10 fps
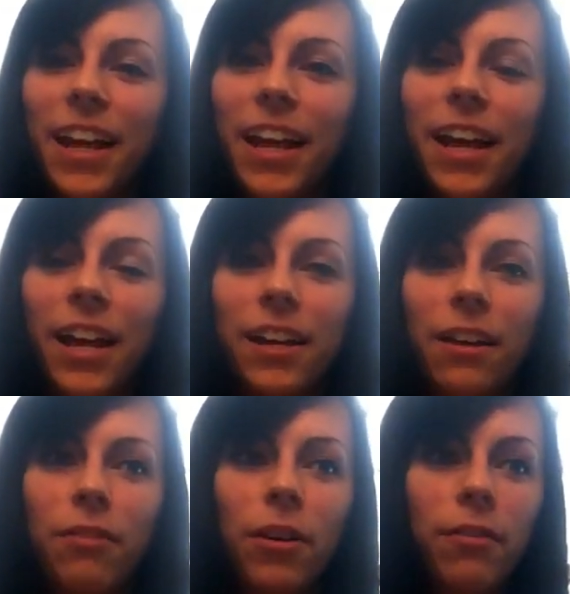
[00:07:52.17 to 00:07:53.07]
And
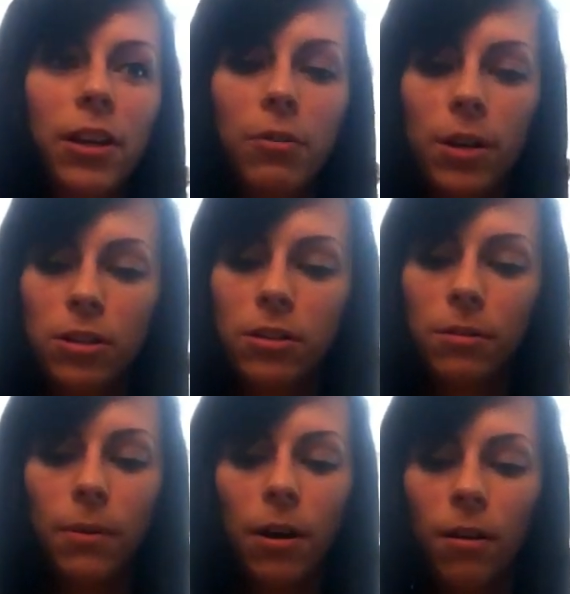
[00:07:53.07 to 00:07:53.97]
if you have any questions
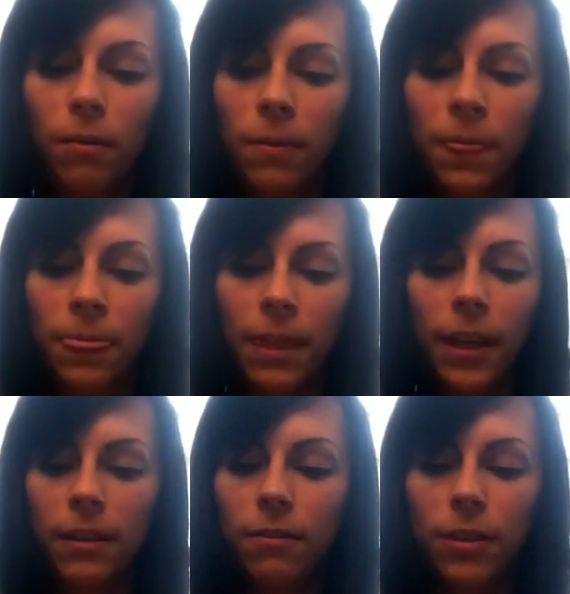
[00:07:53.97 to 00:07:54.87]
about
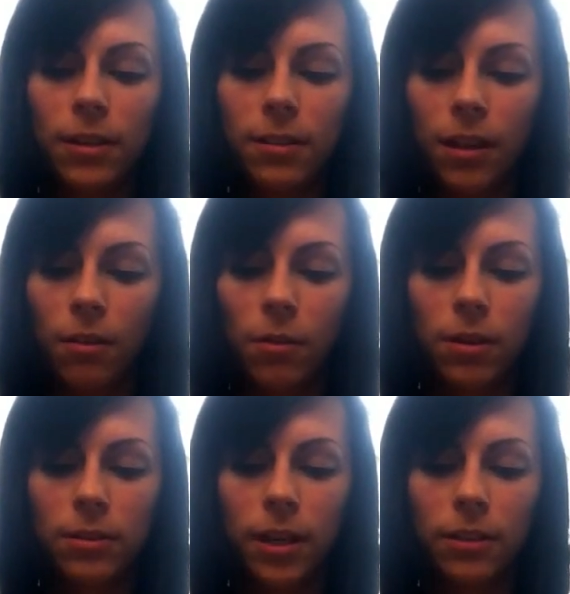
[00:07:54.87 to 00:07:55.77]
any of these
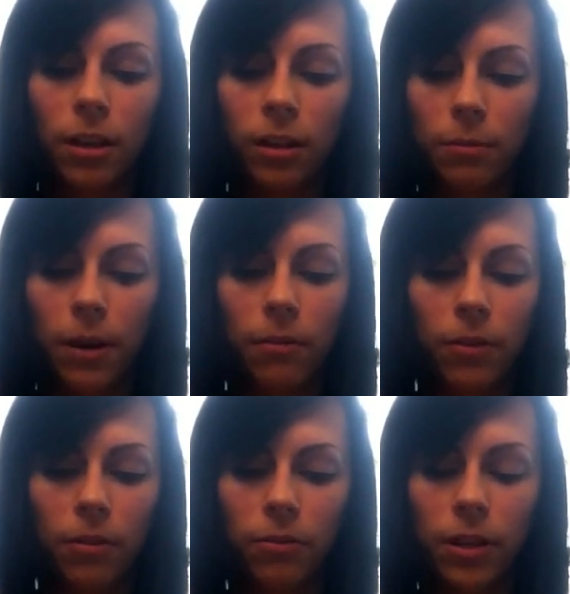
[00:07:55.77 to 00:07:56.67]
oils that I talked about,
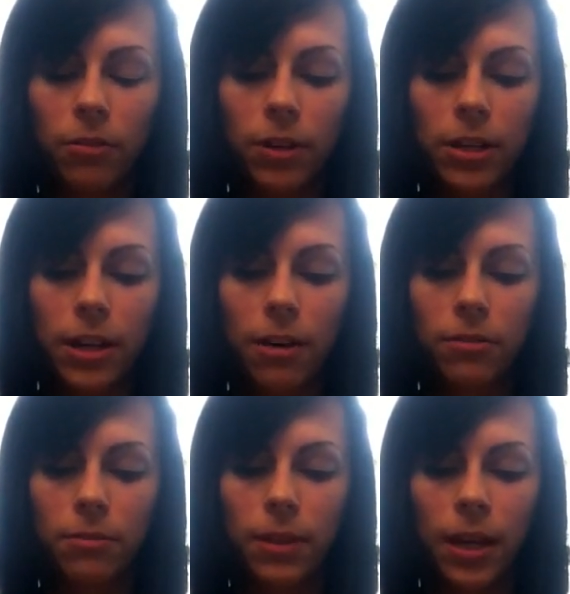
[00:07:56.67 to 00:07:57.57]
feel free to reach
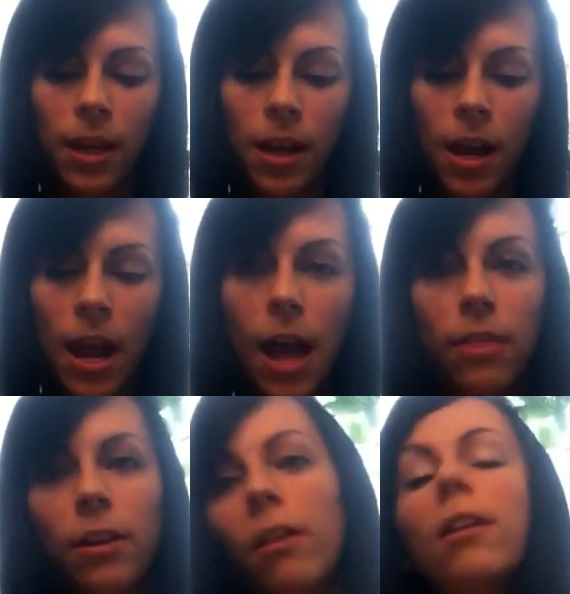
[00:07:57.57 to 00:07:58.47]
out to me. And
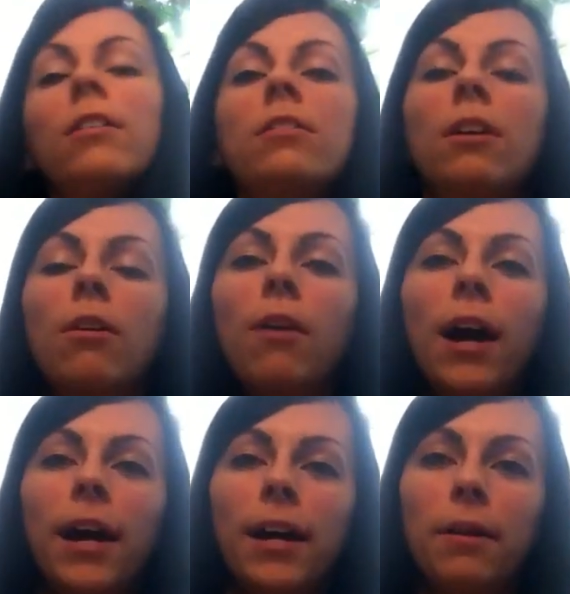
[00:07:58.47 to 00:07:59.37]
then also
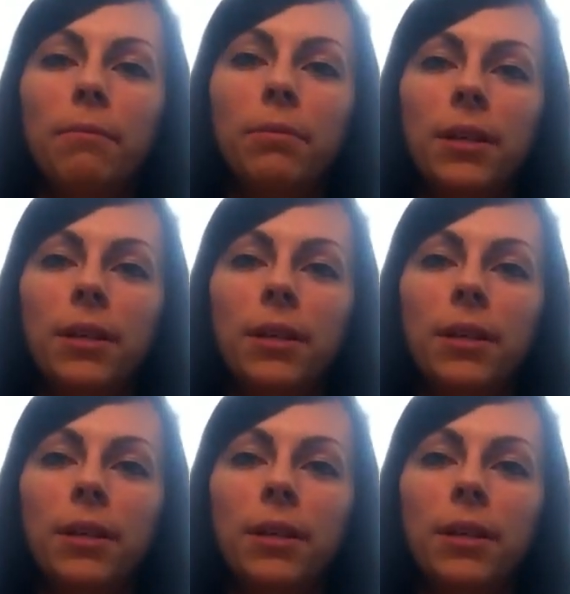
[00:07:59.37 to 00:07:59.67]
I am